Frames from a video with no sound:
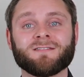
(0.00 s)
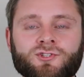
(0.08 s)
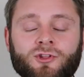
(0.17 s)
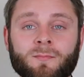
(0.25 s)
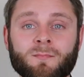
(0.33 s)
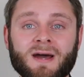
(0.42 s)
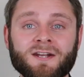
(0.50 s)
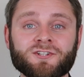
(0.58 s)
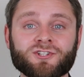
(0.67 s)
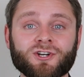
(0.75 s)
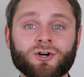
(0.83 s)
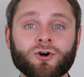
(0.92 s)
So the
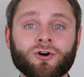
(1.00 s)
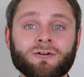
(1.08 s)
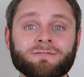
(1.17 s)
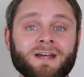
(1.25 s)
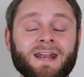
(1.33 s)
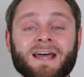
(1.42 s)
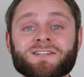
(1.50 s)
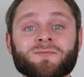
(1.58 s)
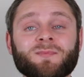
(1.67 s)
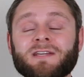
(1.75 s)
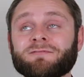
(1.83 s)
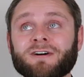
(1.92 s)
manager of an
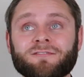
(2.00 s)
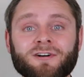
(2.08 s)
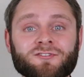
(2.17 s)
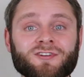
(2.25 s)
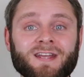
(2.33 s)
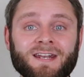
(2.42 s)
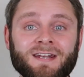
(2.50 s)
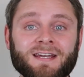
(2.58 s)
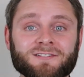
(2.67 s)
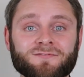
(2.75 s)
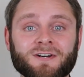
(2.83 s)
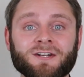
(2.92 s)
S&P 500
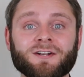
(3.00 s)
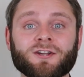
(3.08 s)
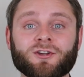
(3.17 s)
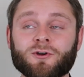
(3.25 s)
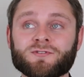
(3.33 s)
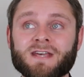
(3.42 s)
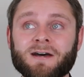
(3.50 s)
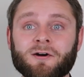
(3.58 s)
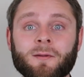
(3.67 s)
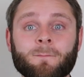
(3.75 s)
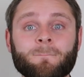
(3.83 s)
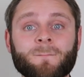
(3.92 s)
index fund goes
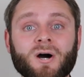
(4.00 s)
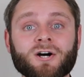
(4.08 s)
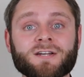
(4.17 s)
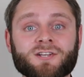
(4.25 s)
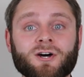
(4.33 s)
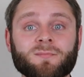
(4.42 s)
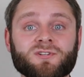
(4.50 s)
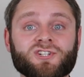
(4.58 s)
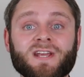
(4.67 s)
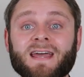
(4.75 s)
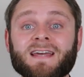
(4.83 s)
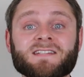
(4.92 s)
out and buys up
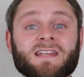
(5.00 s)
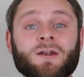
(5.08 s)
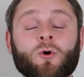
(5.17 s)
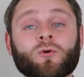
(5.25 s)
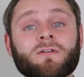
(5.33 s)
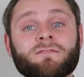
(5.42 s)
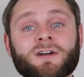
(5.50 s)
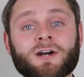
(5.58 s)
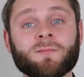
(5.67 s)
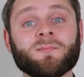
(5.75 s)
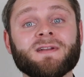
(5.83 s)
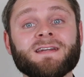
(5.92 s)
shares in all of the
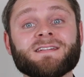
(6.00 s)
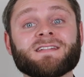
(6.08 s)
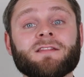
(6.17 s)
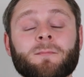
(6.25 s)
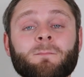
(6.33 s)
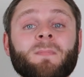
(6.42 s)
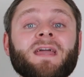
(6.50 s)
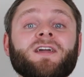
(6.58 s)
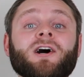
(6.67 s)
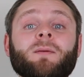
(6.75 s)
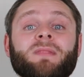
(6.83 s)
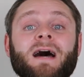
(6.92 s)
companies that
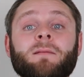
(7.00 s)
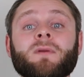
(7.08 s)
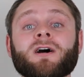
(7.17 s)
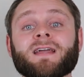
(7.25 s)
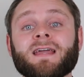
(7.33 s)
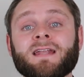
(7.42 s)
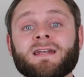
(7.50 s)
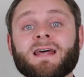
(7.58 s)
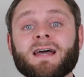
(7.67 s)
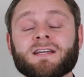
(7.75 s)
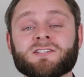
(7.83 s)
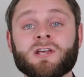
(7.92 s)
make up that market
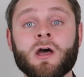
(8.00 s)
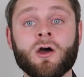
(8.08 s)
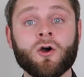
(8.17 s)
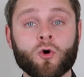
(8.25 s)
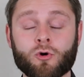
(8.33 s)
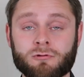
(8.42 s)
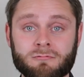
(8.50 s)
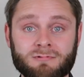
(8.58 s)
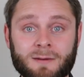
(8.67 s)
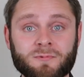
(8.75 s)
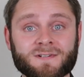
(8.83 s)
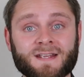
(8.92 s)
index, or a
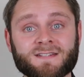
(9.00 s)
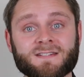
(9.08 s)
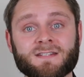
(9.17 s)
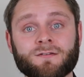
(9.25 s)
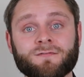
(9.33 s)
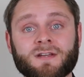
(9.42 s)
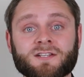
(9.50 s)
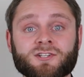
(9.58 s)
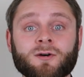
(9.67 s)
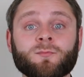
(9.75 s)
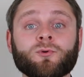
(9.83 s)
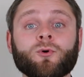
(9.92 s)
representative
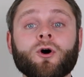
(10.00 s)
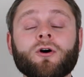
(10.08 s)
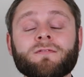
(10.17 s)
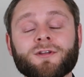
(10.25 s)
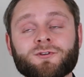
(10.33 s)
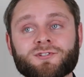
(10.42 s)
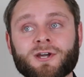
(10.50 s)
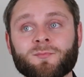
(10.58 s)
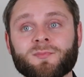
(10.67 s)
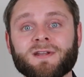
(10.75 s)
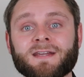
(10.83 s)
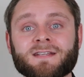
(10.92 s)
example of those
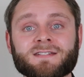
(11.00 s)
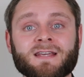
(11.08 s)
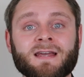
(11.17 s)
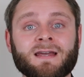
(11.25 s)
companies,